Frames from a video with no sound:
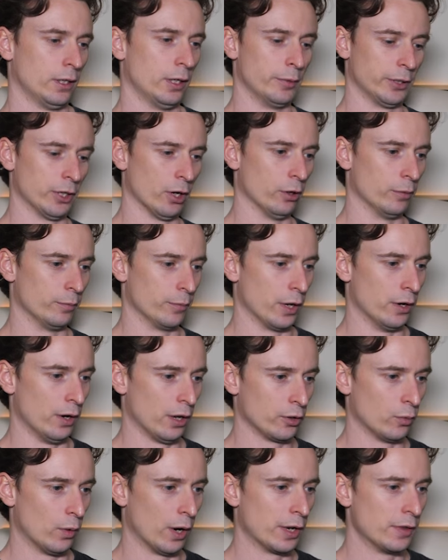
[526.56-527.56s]
Here we go.
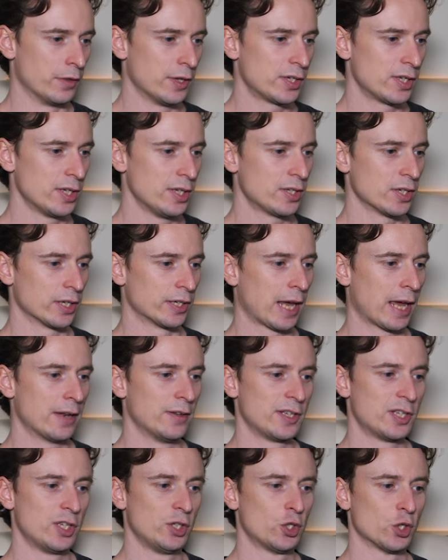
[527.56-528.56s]
Another one. And this is
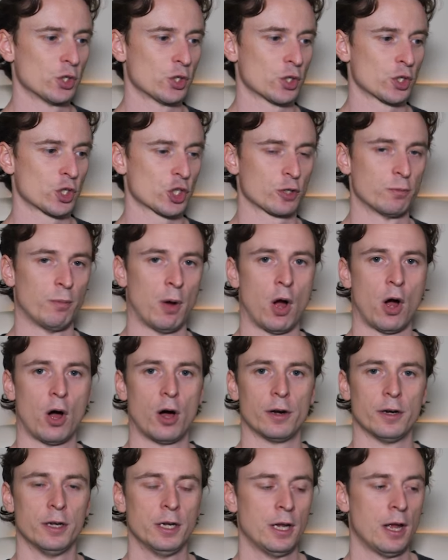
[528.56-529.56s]
just a
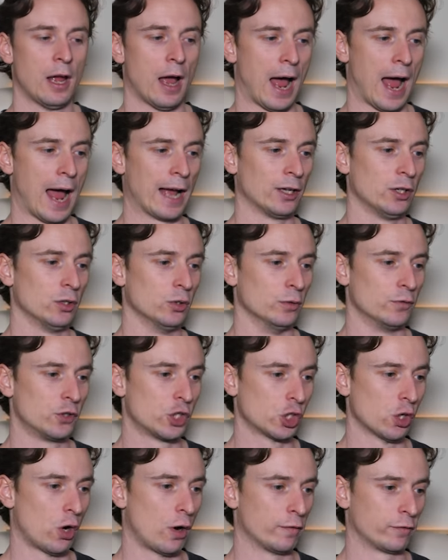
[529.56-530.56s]
smart angle of
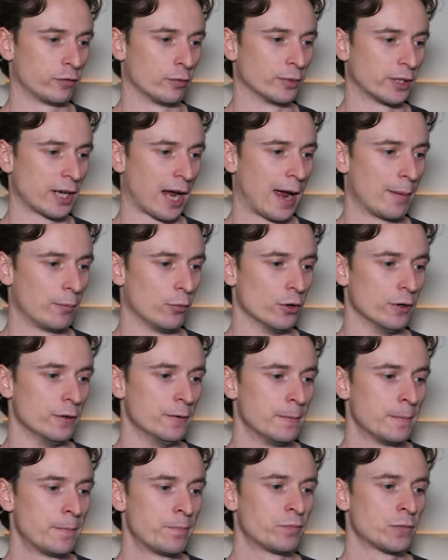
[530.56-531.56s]
shot from
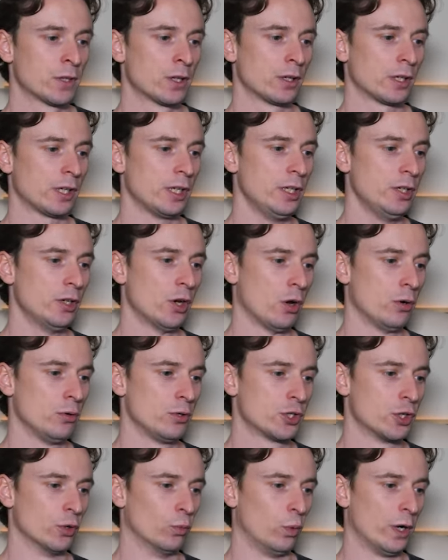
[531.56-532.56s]
Cameron. He
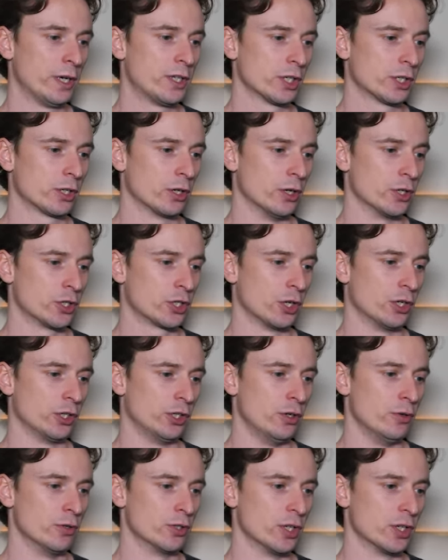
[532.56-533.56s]
knows that Whittaker is going to
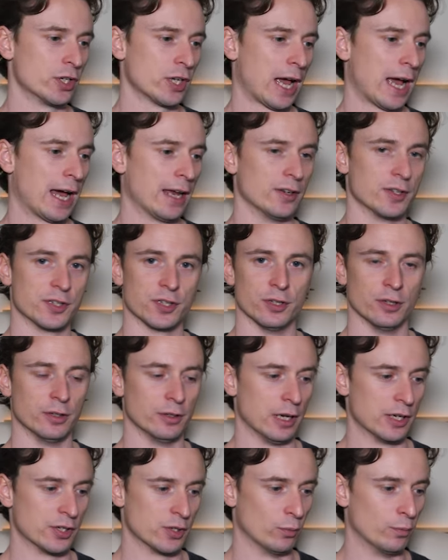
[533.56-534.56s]
use this hand as
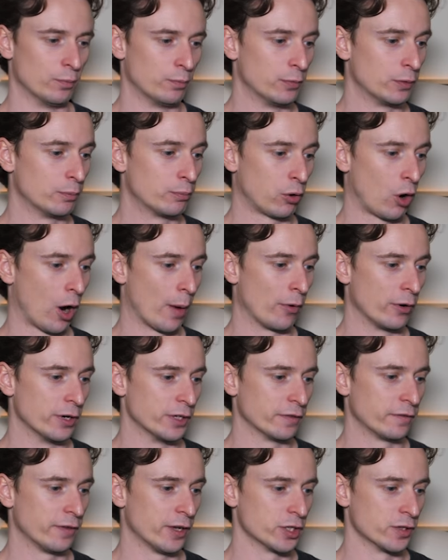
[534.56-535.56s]
a primary
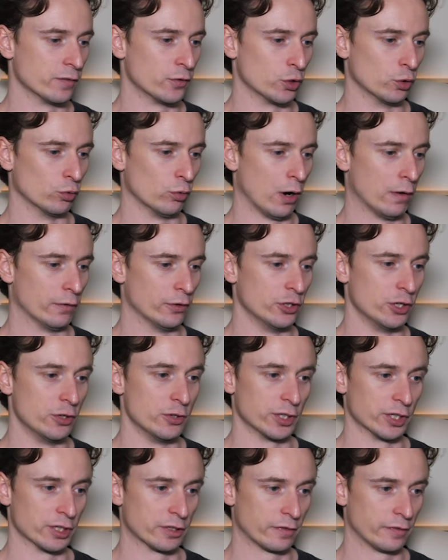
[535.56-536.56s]
defensive tool rather than
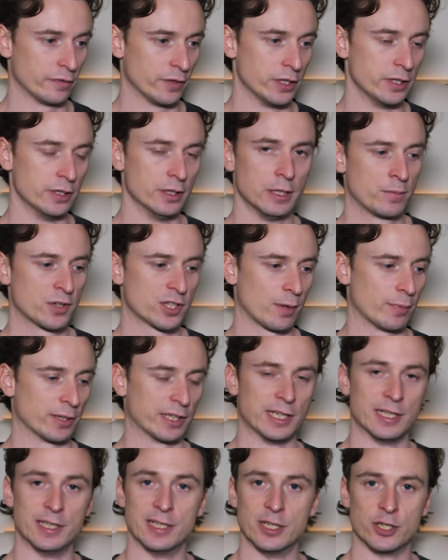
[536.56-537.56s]
using his feet, something
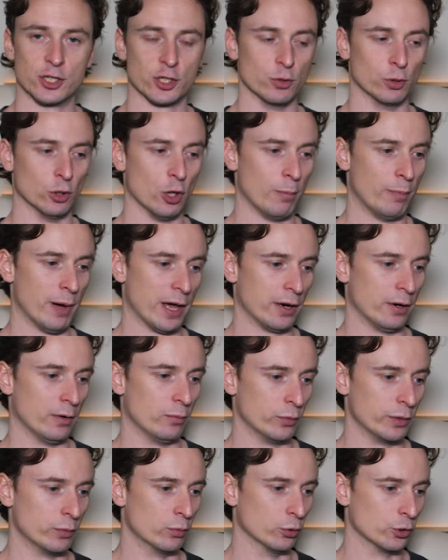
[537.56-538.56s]
he needs to do a lot better,
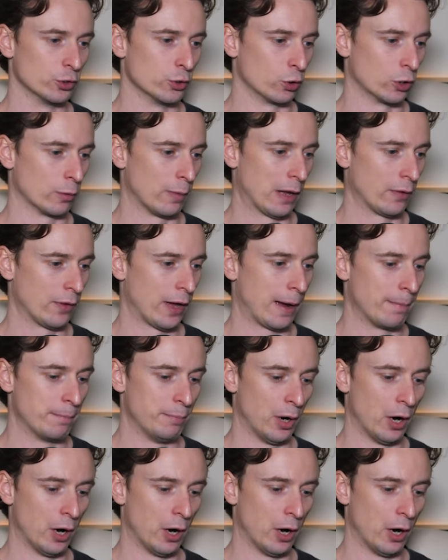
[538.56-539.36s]
and we will talk about that.